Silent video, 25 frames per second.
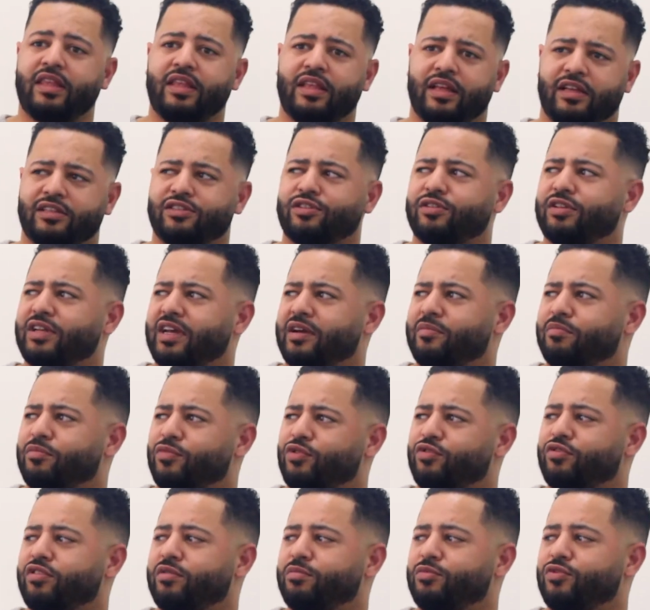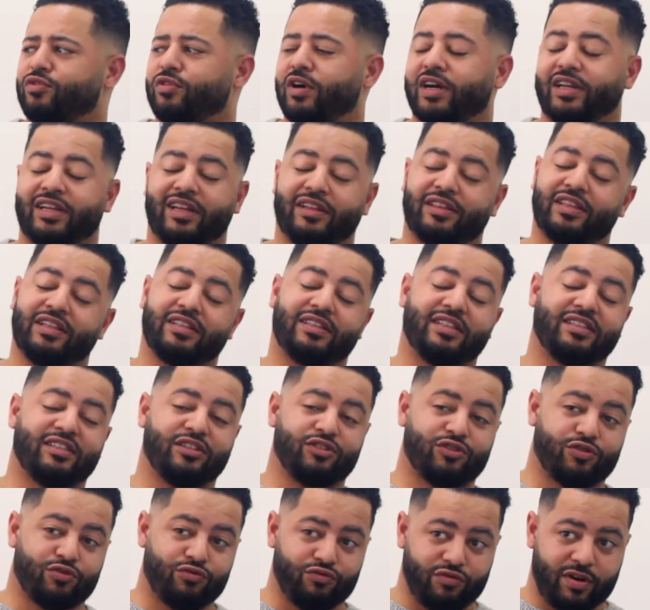And so yeah, more and more, and I think this is
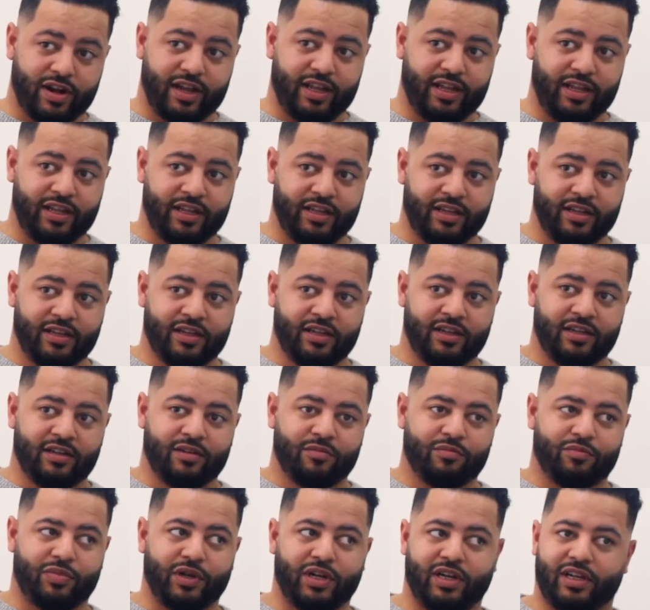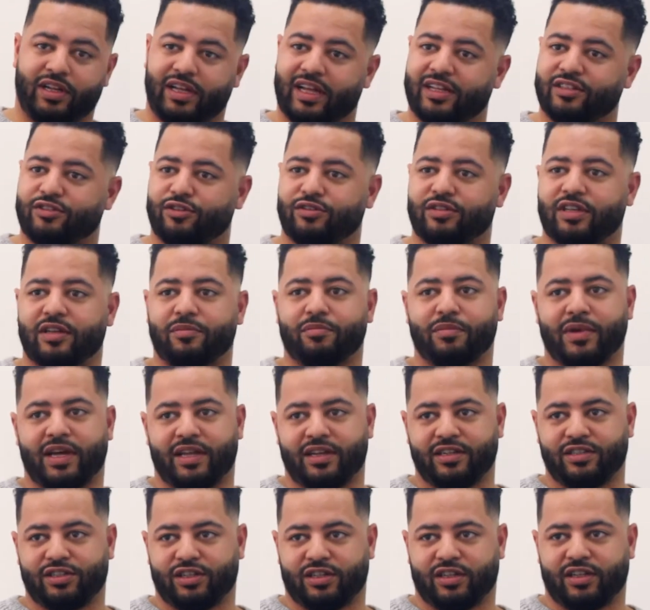great, but as you said,
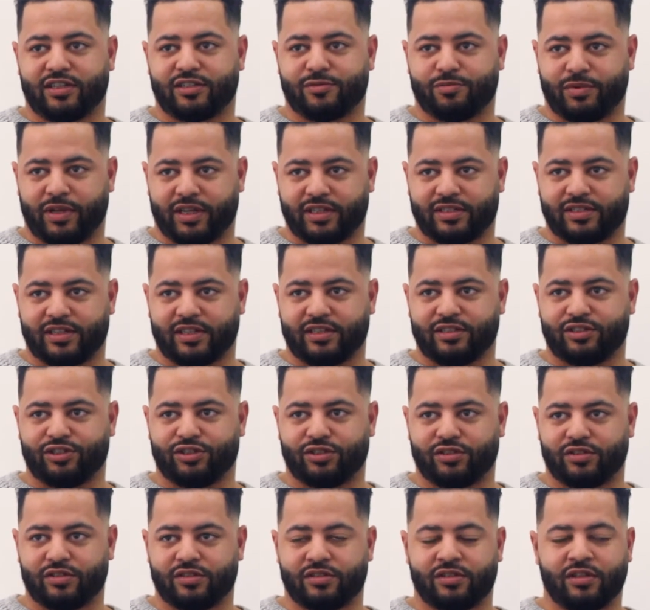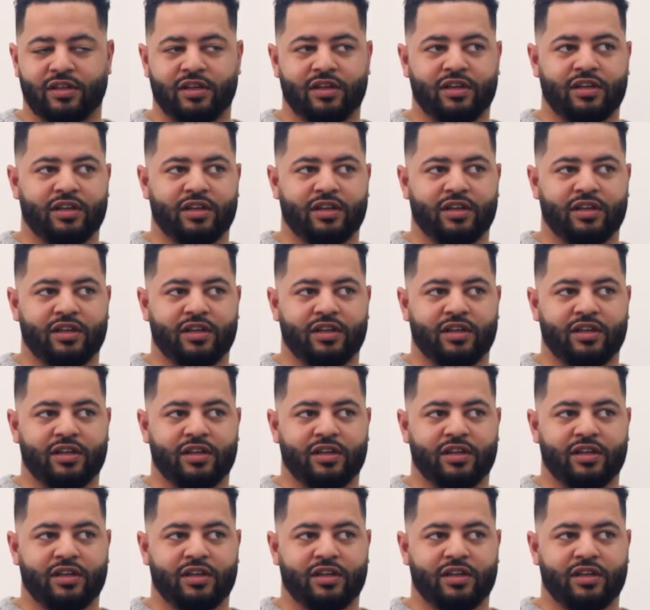managing expectations.